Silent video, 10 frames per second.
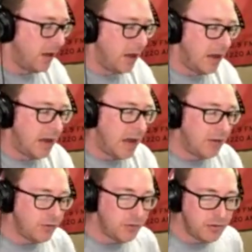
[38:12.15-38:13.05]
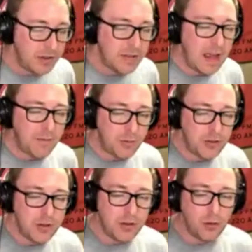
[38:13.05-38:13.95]
And I did that for
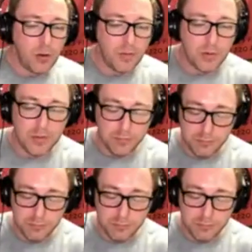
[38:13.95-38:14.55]
a little over